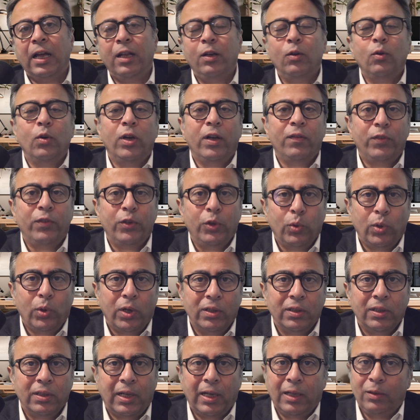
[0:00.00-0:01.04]
Hello
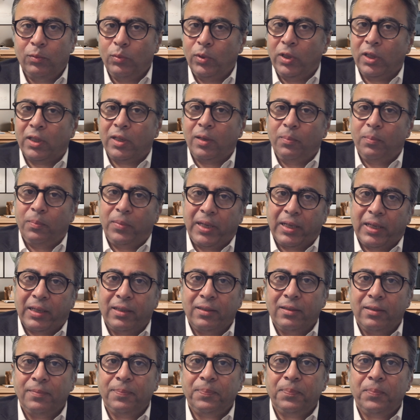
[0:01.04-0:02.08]
everyone and welcome
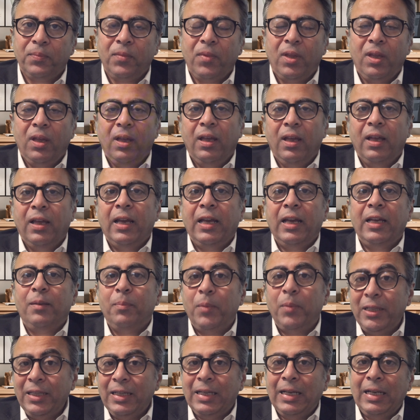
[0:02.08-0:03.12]
back.
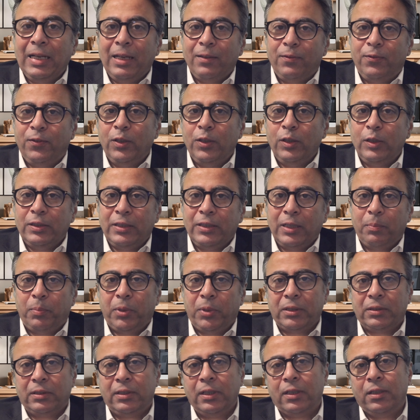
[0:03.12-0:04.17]
In medical affairs and
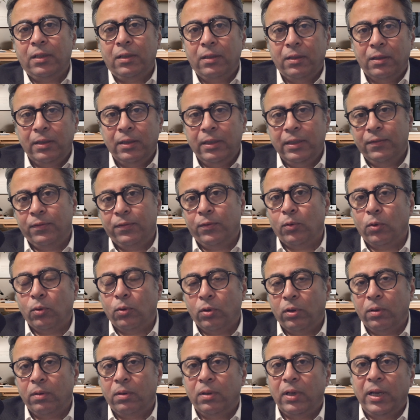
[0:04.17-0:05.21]
particularly
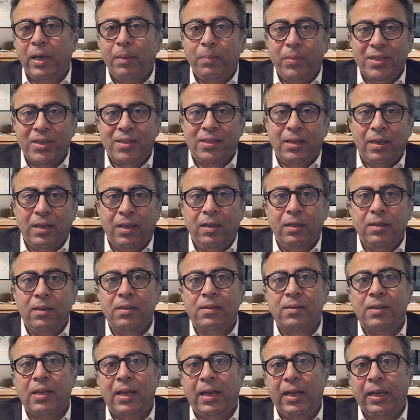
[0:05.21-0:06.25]
for
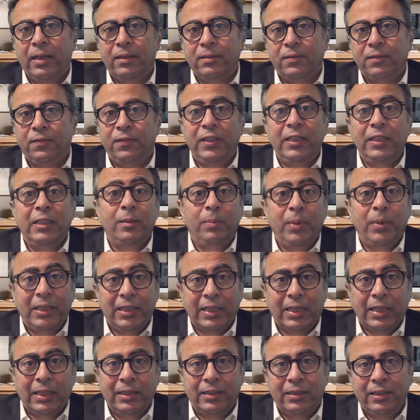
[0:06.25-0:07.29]
MSLs and field
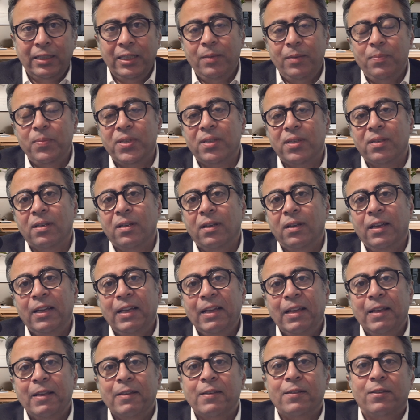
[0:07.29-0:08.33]
medical teams,
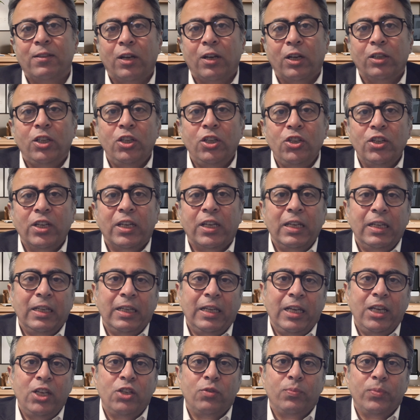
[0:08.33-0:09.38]
strategic
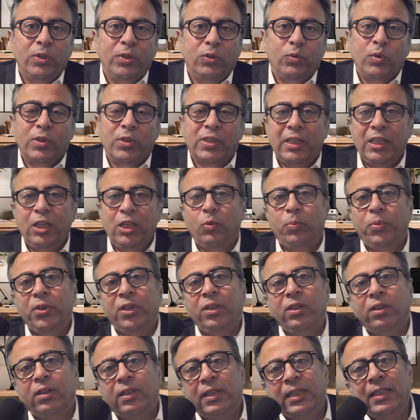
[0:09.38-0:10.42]
engagement with key
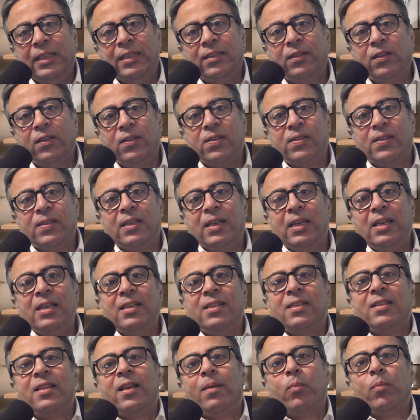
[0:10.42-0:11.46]
opinion leaders
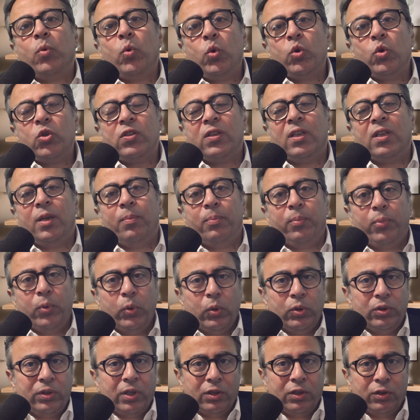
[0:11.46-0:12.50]
is the most
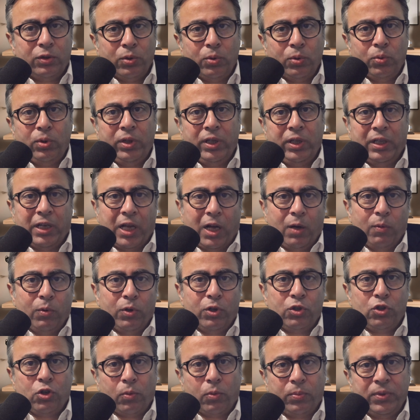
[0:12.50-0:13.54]
important role in
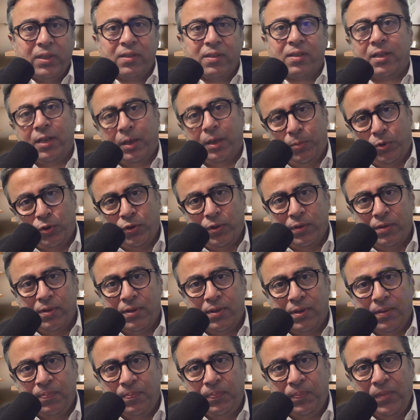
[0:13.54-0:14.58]
our job
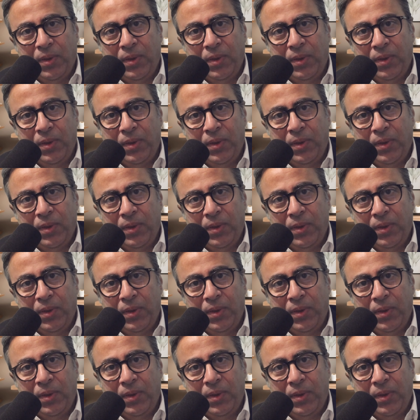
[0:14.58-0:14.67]
descriptions.